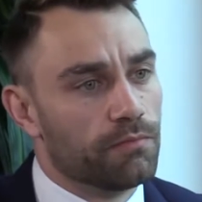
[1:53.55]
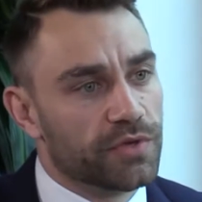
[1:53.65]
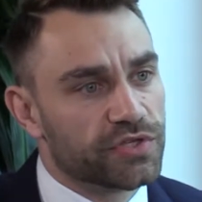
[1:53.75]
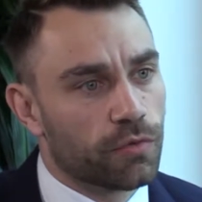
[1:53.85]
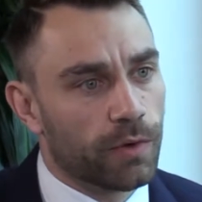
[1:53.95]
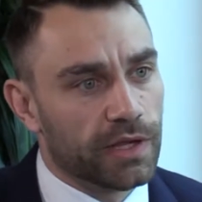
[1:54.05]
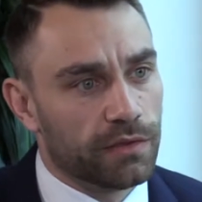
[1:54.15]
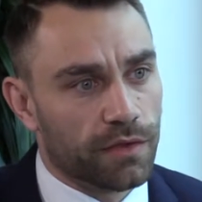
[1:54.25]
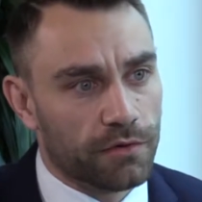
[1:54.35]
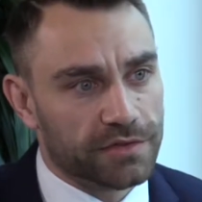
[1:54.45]

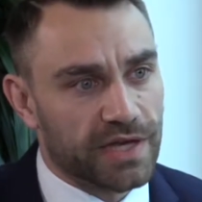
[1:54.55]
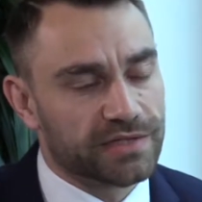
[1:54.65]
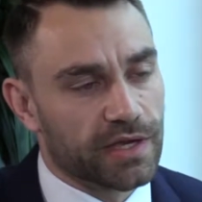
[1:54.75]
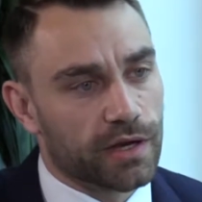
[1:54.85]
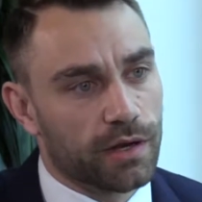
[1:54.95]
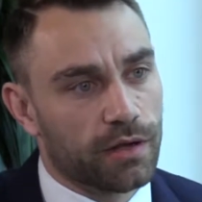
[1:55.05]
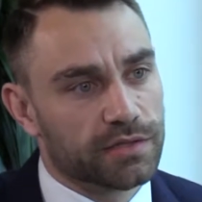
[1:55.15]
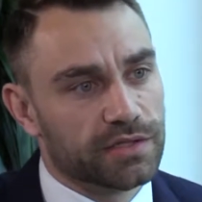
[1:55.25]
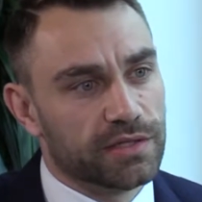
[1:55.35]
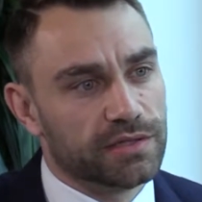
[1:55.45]
between those asset
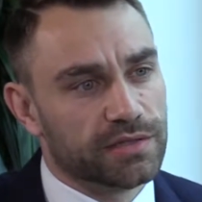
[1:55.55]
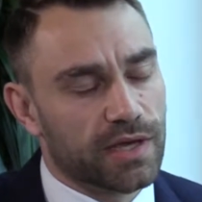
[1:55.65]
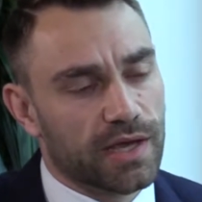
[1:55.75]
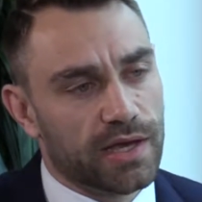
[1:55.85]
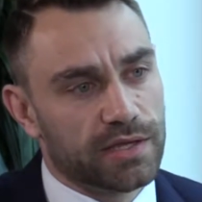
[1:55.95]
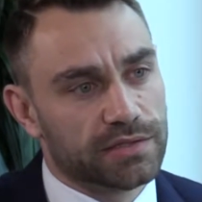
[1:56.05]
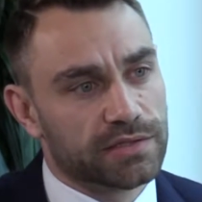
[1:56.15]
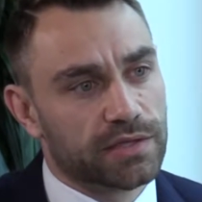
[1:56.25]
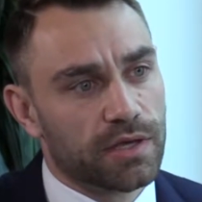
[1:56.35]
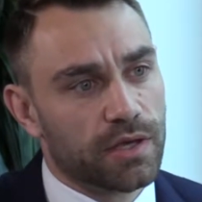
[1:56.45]
classes
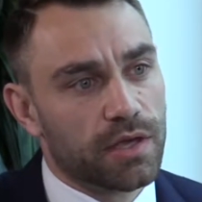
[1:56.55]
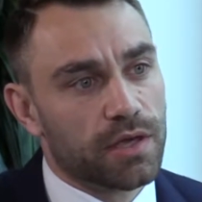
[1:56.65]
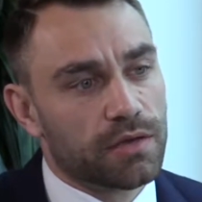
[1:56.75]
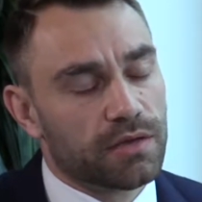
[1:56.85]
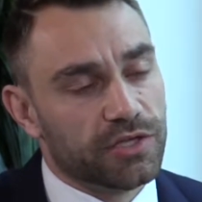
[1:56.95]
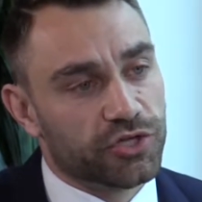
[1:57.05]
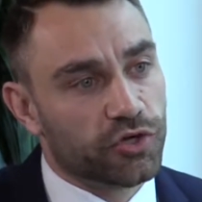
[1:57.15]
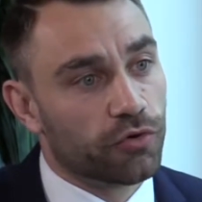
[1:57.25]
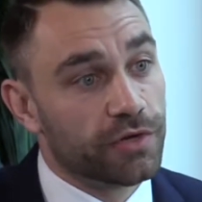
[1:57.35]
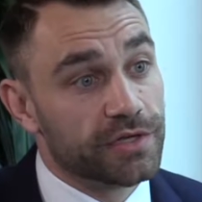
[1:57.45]
as
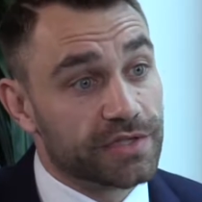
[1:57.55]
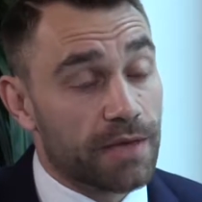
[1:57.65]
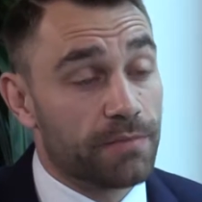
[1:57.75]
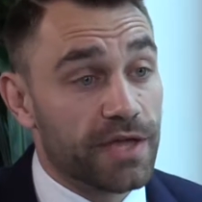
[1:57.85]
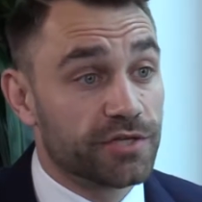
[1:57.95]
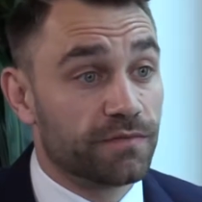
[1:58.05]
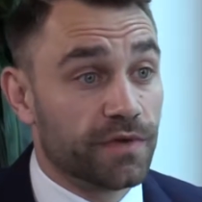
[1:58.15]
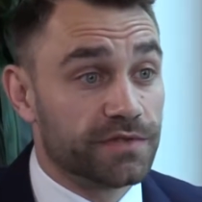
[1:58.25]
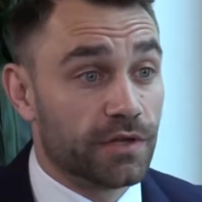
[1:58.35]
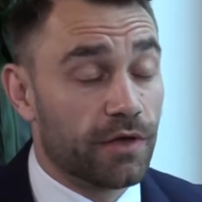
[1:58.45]
insurers and pension
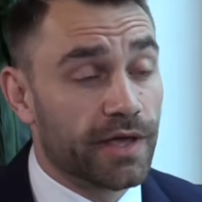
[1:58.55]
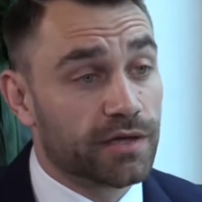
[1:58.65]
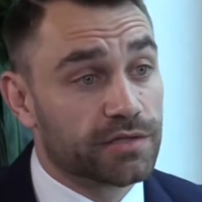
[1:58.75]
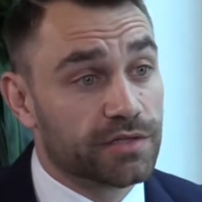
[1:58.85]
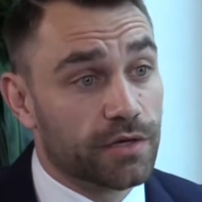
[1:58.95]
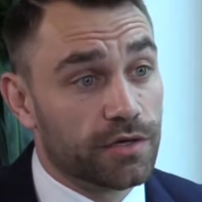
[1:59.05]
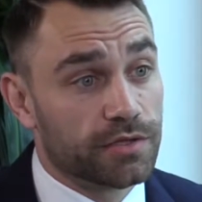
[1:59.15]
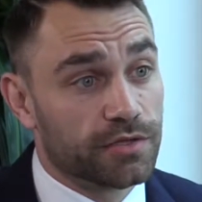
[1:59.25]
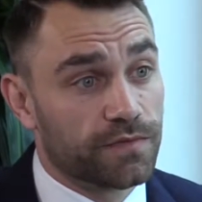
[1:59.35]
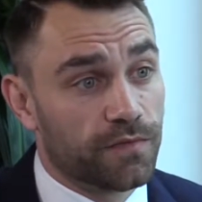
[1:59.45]
funds alike
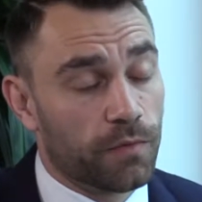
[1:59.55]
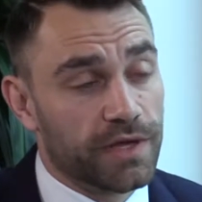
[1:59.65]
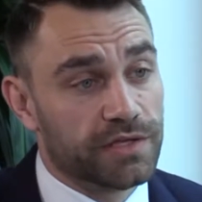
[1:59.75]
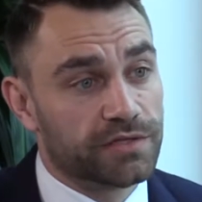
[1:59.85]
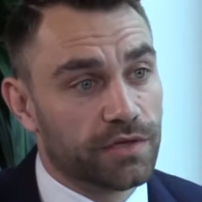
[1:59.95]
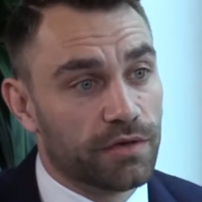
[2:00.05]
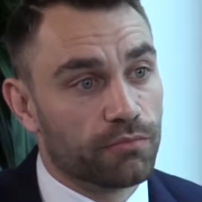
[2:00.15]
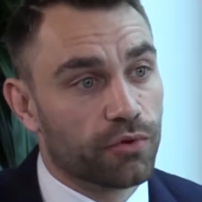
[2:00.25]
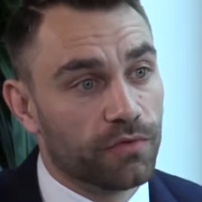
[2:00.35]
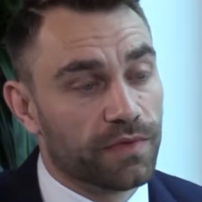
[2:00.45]
search for ways to
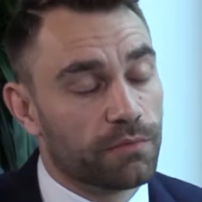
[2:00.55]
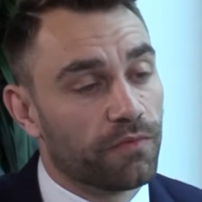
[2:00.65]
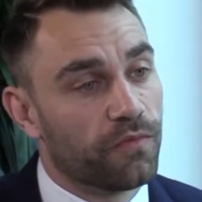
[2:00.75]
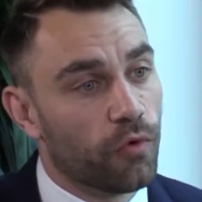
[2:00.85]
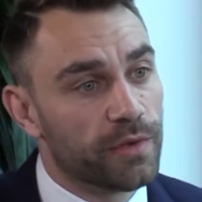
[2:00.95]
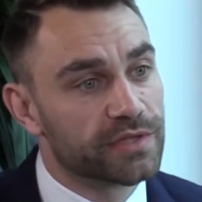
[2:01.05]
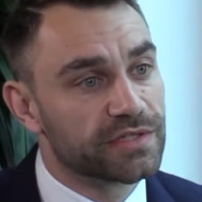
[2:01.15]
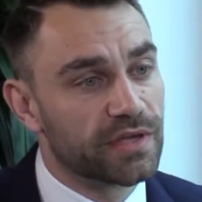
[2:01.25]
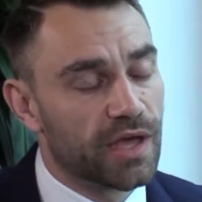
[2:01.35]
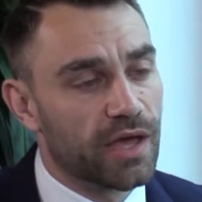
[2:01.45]
improve their
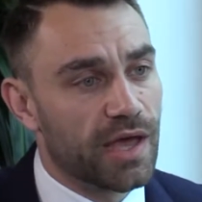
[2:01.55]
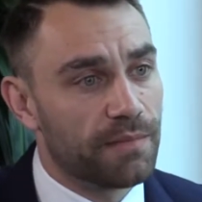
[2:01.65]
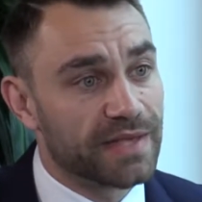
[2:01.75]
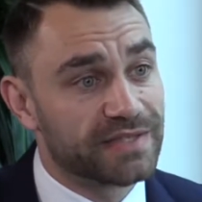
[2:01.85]
performance and